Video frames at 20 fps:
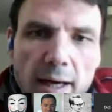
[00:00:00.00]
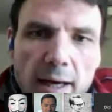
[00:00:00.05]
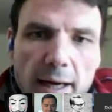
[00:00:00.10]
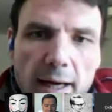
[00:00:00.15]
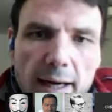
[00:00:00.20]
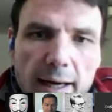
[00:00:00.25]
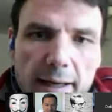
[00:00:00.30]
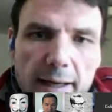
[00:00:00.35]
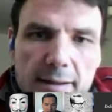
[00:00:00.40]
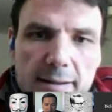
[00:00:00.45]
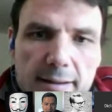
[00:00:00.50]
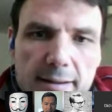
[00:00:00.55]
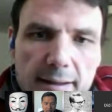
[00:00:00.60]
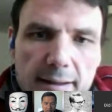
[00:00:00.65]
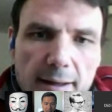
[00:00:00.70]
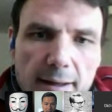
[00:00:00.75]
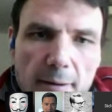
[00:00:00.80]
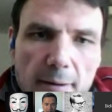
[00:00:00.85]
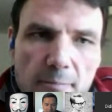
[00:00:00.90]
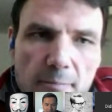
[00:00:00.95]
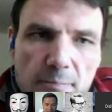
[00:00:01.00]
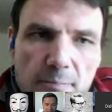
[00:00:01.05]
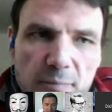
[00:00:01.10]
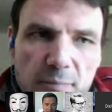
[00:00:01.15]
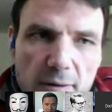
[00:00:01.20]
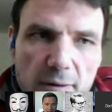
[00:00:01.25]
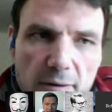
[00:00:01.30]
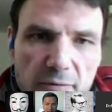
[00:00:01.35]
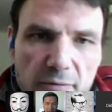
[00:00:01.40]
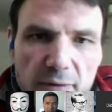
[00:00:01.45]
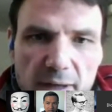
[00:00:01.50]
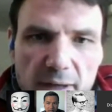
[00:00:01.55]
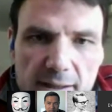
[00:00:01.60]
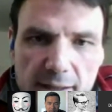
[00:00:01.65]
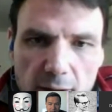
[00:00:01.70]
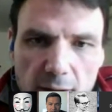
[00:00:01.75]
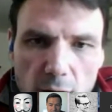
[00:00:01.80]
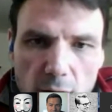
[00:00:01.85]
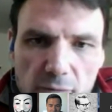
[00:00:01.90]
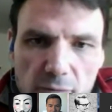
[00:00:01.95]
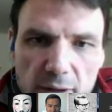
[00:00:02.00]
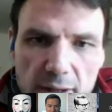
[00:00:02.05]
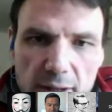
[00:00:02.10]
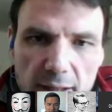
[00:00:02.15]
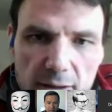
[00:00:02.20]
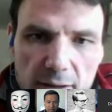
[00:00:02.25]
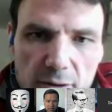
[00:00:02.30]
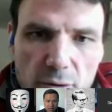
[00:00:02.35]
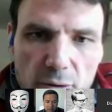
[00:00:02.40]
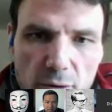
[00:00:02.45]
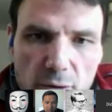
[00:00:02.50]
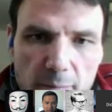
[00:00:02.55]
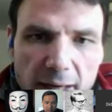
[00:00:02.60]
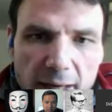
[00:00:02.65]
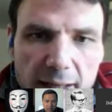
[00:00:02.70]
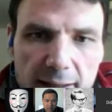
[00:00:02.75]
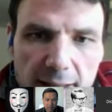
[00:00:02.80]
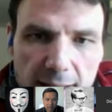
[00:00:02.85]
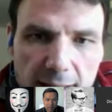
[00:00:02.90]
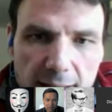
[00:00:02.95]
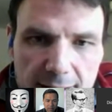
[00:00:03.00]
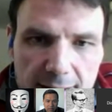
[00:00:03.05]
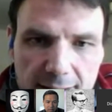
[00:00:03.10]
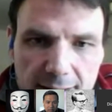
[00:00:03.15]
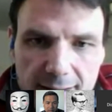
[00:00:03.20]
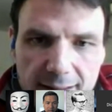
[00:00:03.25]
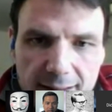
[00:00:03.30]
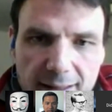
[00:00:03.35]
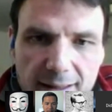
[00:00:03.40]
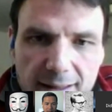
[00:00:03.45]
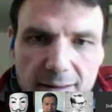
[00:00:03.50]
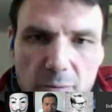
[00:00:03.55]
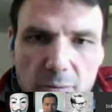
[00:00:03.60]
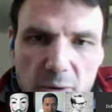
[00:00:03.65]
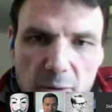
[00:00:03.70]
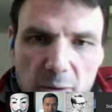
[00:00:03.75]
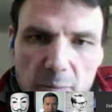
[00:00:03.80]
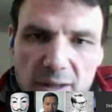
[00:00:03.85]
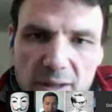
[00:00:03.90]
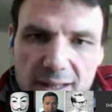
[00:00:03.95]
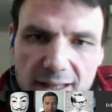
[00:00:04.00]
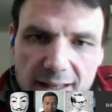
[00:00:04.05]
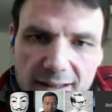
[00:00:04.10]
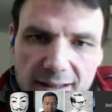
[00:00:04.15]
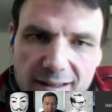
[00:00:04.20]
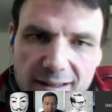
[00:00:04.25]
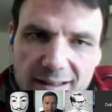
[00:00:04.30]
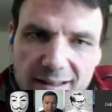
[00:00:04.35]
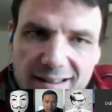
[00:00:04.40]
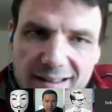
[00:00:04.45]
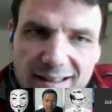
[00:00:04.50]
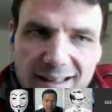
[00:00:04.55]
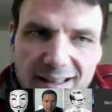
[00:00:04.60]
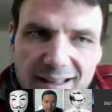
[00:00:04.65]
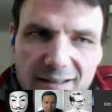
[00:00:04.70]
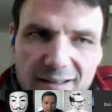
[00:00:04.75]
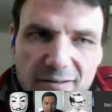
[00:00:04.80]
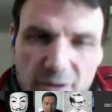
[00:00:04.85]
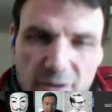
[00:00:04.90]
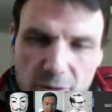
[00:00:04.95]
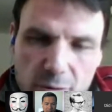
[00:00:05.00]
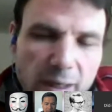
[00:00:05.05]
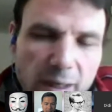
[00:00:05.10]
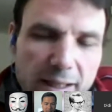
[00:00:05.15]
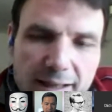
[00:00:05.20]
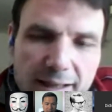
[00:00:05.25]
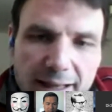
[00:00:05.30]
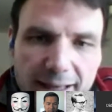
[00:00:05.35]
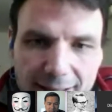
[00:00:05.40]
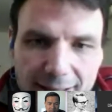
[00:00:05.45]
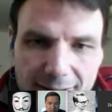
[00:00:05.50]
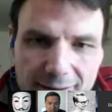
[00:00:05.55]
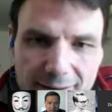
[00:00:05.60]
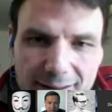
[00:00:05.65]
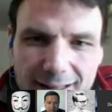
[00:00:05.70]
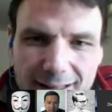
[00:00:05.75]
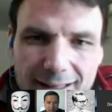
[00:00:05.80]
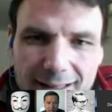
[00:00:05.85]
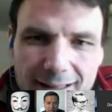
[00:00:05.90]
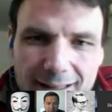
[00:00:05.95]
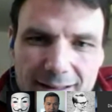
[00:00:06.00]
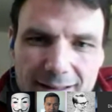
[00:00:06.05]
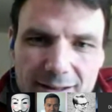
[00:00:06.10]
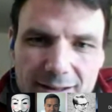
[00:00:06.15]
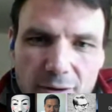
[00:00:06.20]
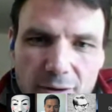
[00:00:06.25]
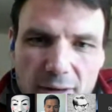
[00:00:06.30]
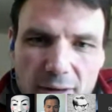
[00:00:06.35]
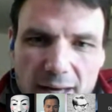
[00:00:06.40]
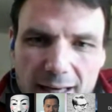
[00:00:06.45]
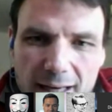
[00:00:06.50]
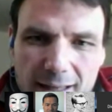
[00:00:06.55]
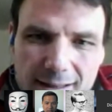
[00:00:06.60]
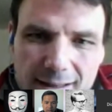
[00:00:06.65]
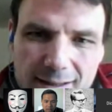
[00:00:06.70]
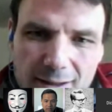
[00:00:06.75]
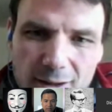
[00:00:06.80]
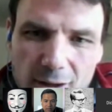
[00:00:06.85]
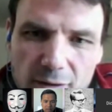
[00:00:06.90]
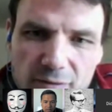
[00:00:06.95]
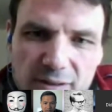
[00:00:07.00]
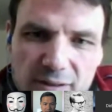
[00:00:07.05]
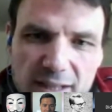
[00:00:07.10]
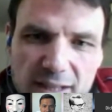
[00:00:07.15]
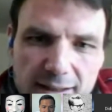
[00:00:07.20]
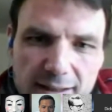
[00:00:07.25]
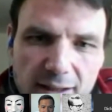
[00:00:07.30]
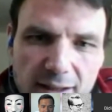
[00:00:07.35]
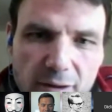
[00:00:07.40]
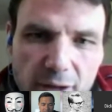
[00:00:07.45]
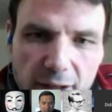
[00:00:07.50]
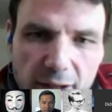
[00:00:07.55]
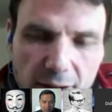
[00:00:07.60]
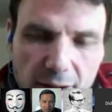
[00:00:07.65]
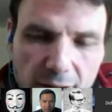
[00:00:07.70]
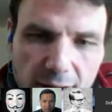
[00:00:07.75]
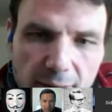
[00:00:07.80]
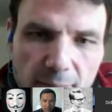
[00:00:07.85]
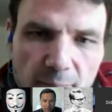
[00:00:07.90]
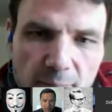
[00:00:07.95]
And the phasing over into the mainnet will be done with great care. So there is a lot of testing going on.